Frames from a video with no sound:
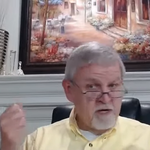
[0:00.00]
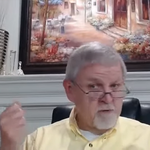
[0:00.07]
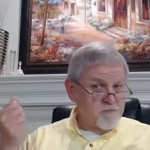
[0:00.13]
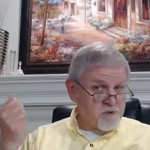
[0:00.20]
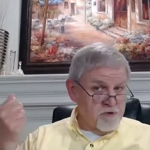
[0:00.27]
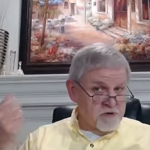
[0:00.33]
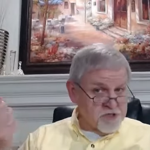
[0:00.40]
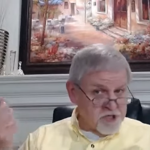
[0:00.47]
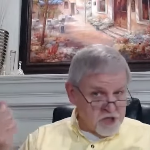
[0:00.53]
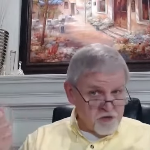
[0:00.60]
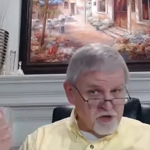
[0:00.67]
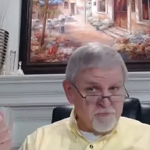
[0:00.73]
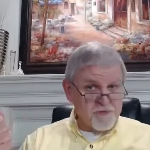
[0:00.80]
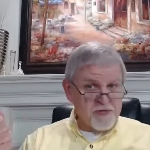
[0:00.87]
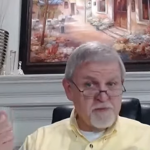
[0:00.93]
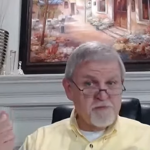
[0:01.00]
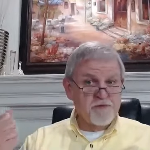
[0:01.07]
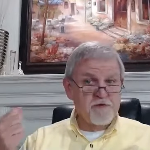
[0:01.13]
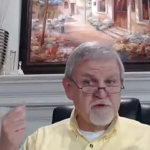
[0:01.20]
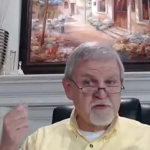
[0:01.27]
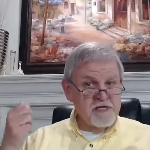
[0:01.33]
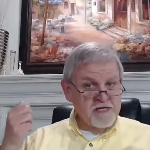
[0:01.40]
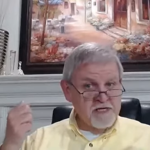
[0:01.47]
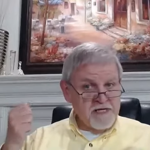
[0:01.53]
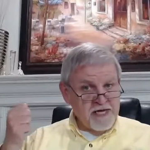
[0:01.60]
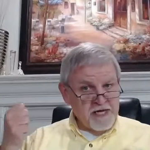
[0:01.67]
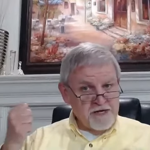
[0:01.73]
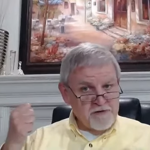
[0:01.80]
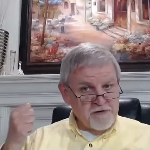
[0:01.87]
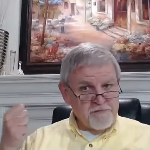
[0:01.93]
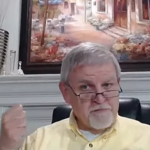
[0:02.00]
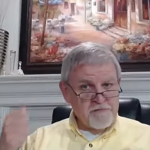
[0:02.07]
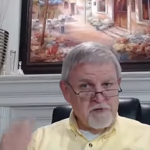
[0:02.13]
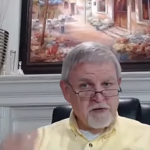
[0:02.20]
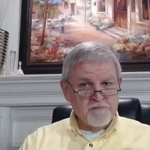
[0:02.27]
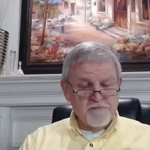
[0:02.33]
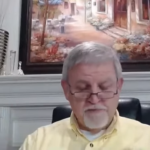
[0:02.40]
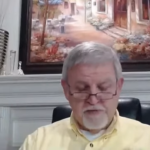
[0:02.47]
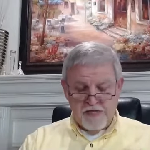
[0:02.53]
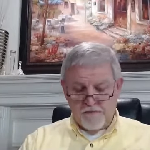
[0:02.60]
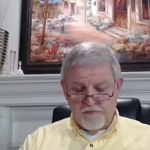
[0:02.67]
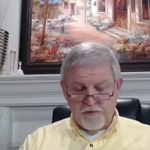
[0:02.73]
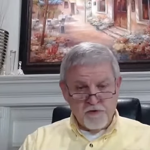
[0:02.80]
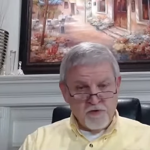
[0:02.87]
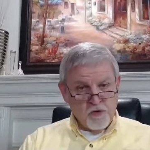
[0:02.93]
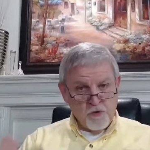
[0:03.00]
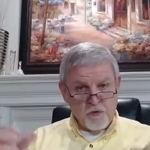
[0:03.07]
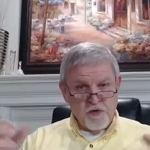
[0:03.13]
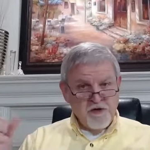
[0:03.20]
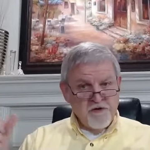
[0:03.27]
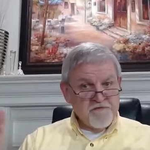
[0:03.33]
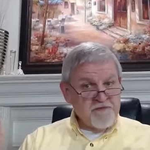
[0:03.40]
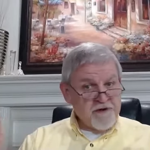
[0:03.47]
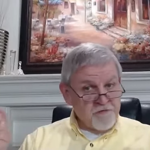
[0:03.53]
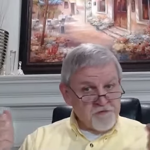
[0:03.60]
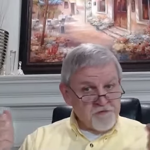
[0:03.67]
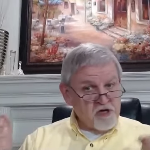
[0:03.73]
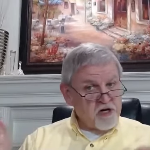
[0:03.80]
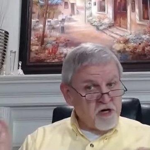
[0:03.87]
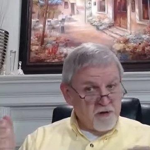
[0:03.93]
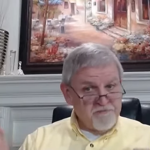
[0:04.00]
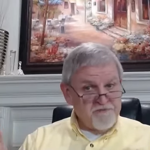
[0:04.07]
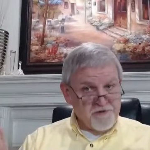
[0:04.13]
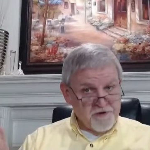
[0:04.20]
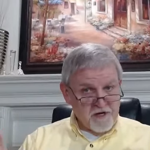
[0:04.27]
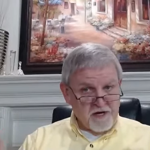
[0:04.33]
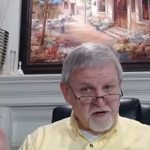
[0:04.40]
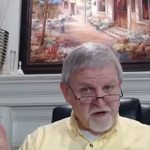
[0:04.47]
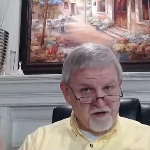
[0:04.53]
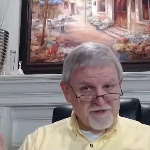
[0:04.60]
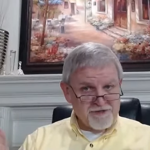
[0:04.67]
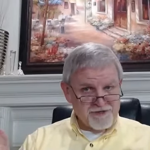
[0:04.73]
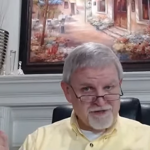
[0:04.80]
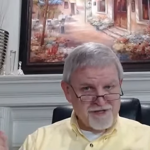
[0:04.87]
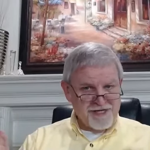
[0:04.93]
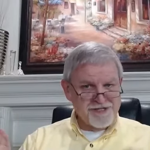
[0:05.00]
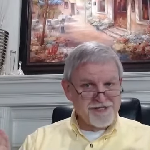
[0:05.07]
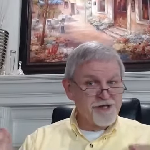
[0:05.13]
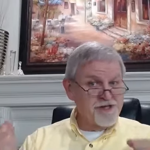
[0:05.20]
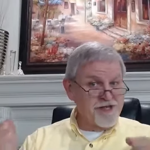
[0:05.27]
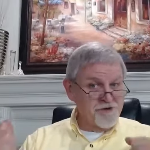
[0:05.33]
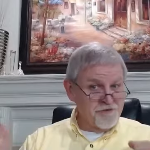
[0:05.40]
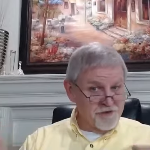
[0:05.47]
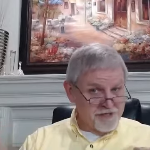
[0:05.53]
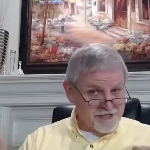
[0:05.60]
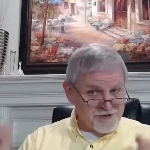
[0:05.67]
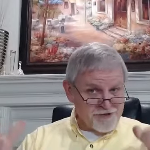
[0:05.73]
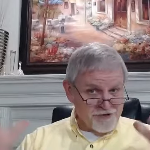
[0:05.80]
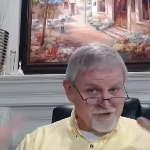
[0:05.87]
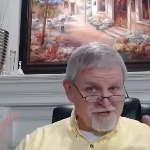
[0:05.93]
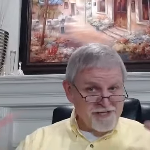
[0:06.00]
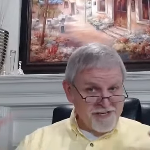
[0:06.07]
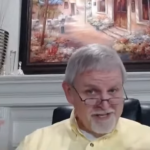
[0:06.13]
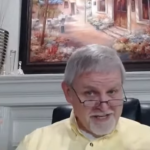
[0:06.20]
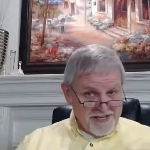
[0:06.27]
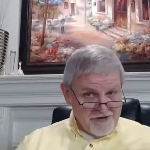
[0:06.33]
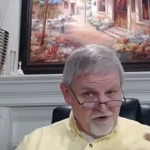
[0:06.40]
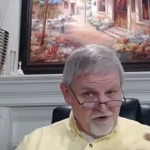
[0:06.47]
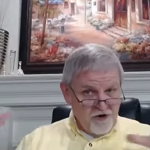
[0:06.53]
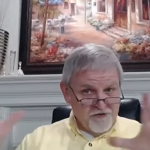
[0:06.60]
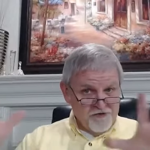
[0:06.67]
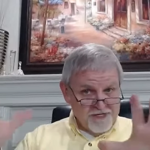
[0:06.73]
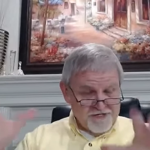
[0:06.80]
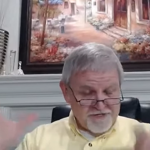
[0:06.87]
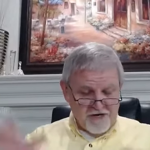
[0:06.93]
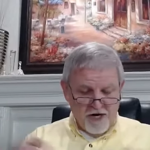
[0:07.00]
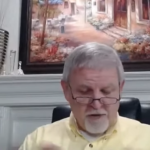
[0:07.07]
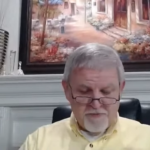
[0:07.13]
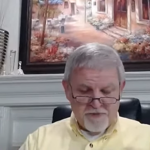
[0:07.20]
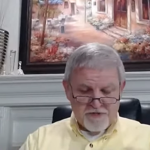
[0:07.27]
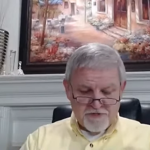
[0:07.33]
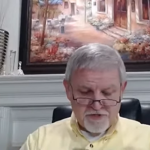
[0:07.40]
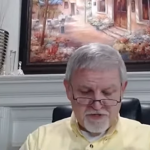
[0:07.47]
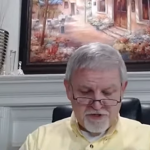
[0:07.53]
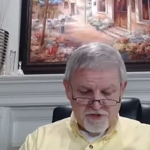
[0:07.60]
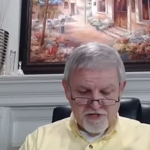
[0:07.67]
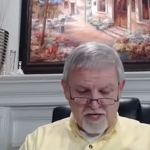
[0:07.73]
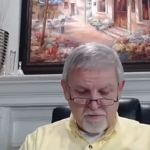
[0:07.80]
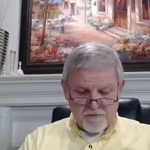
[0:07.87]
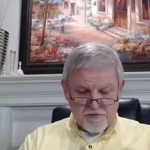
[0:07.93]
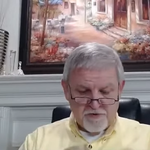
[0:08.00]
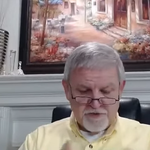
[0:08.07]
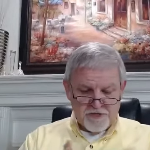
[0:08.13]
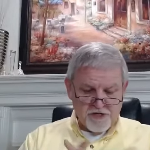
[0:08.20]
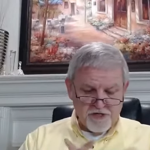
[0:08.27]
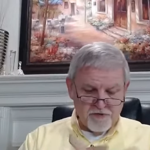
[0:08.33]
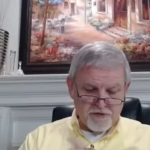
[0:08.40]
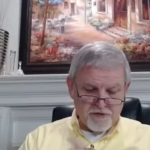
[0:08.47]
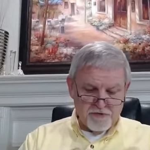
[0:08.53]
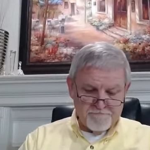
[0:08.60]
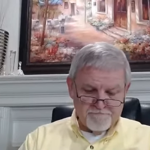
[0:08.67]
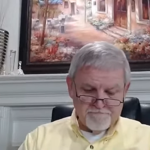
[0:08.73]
persecuted people and a people who found comfort and consolation in their religion in all this opposition and persecution.